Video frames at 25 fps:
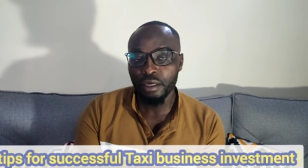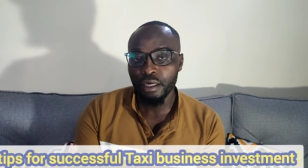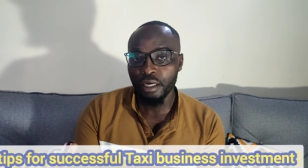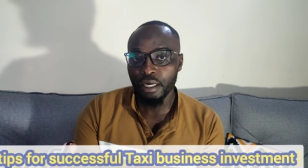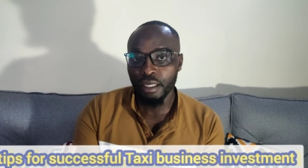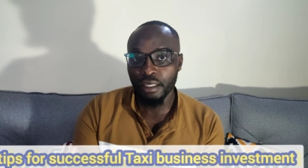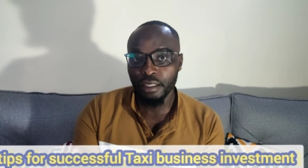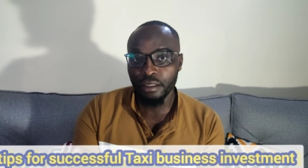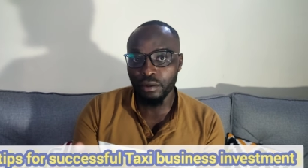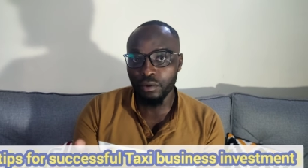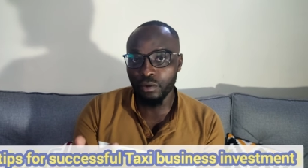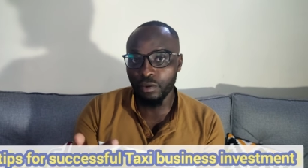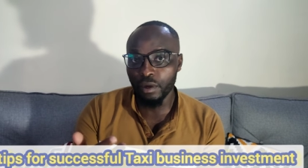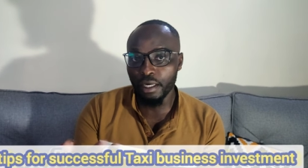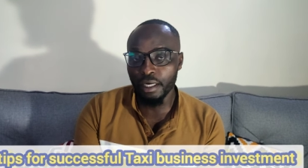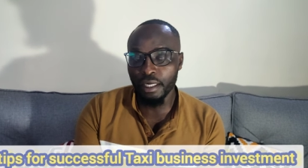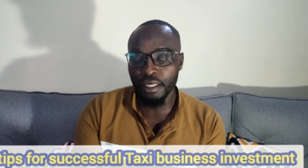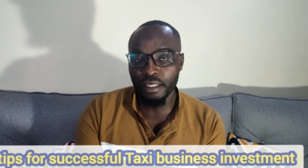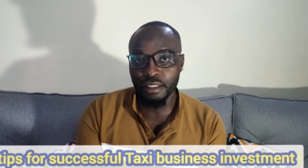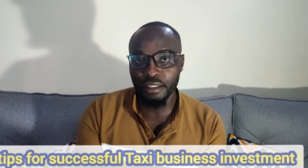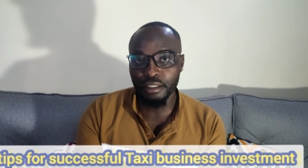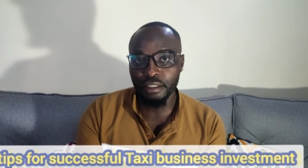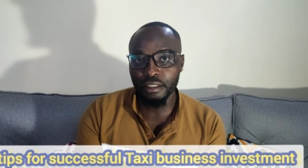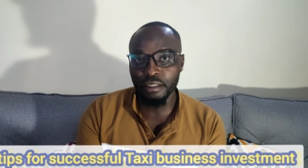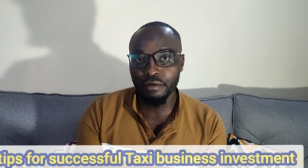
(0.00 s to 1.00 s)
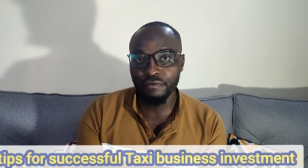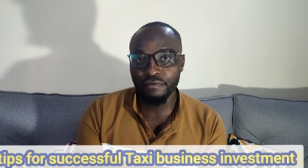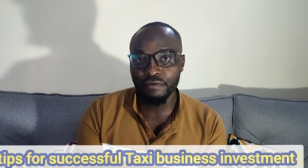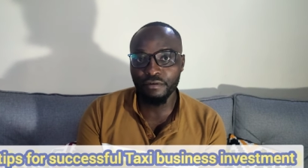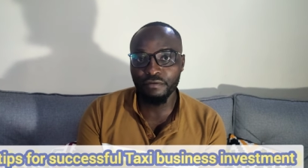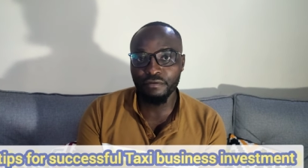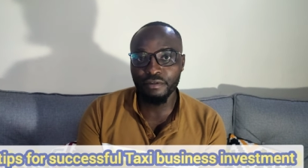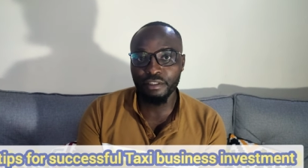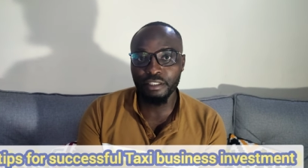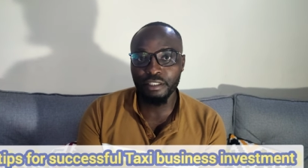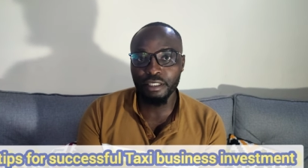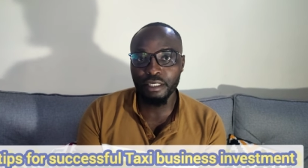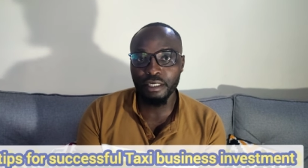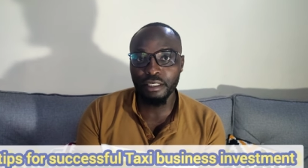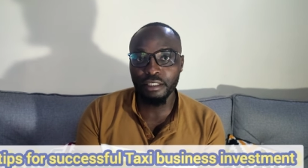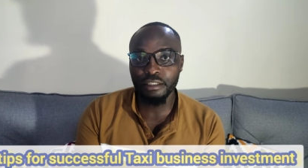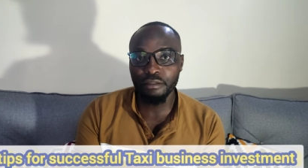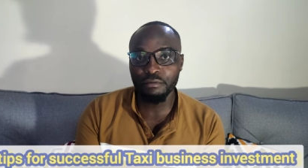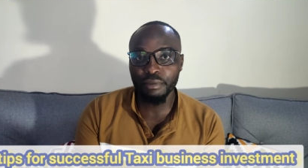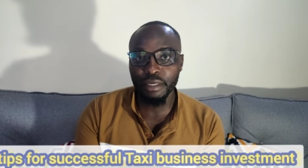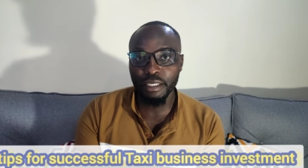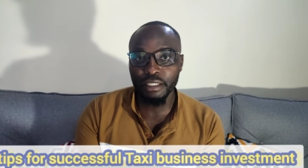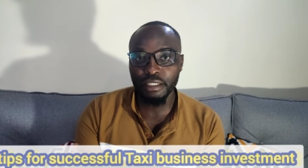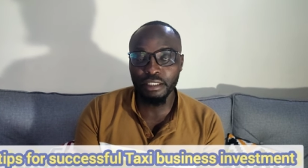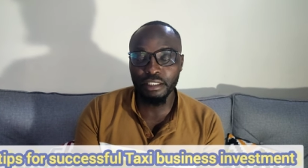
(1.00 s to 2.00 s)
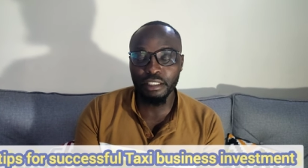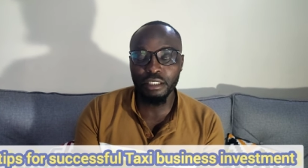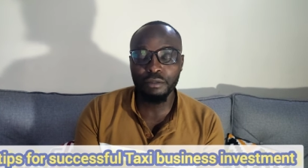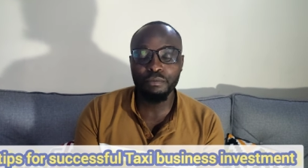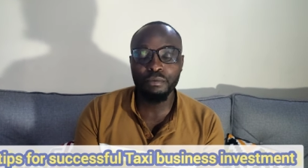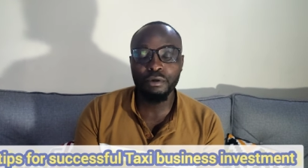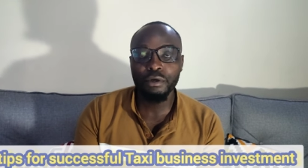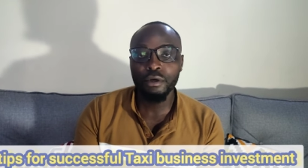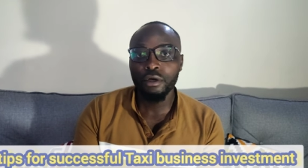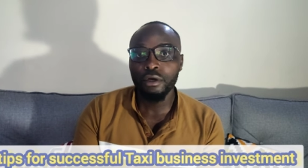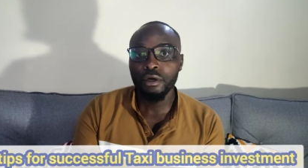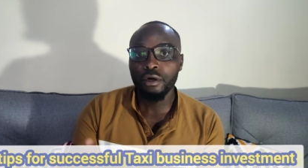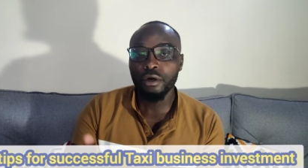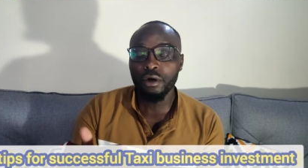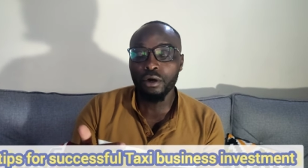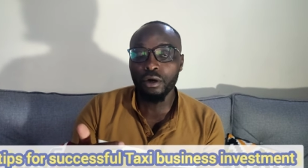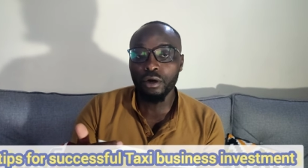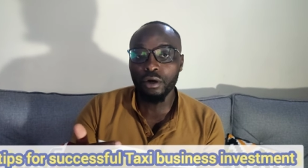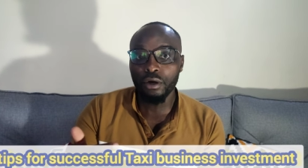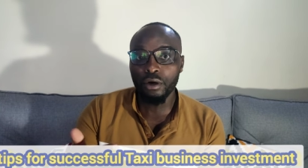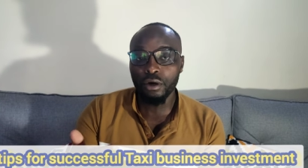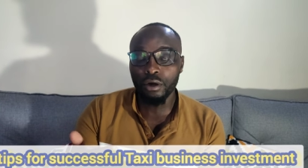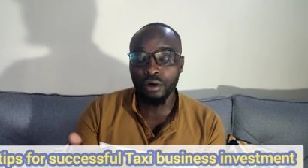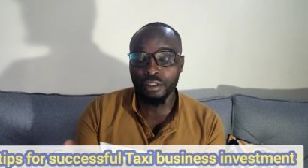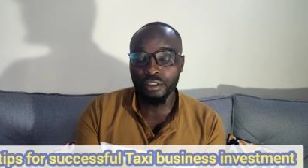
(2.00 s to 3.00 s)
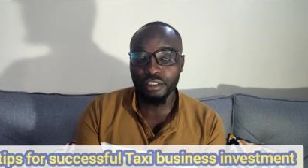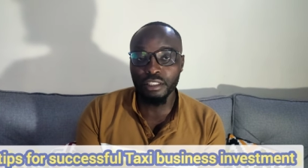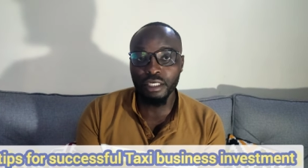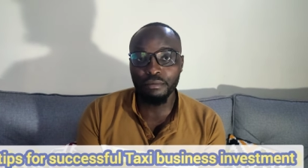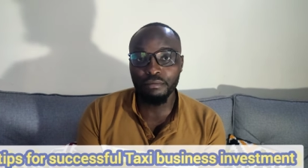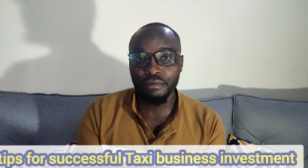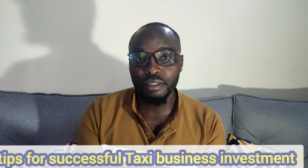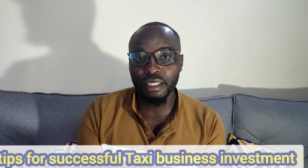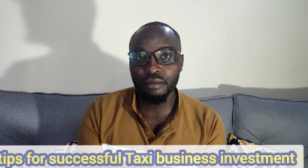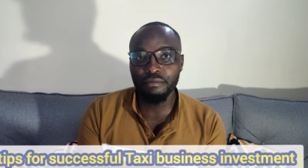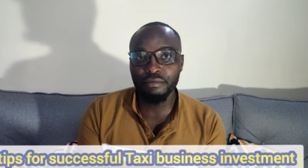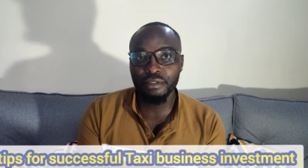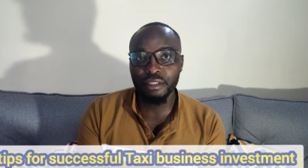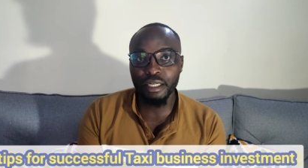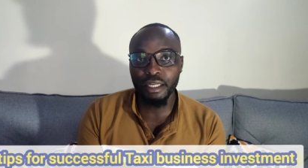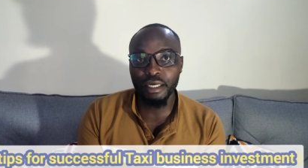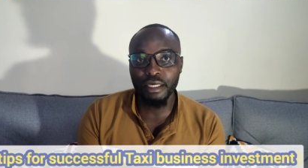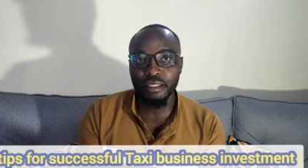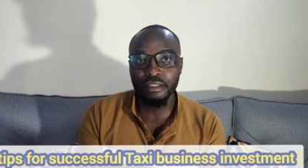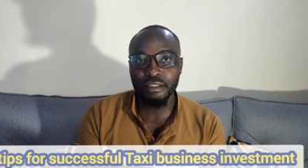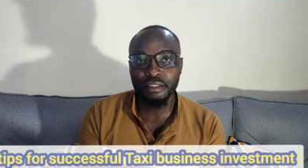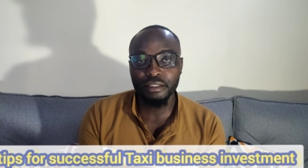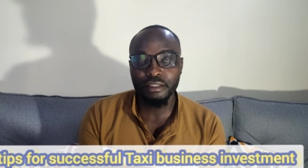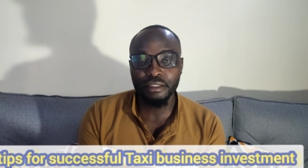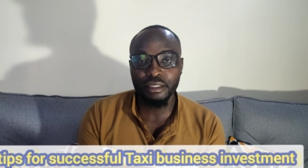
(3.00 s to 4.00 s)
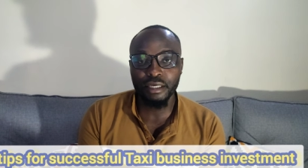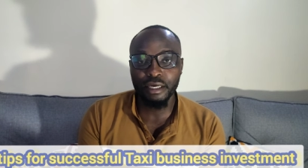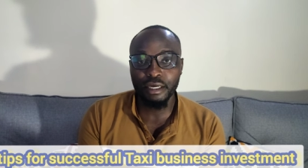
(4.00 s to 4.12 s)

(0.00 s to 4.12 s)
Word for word: like 150 shillings per trip or sometimes less.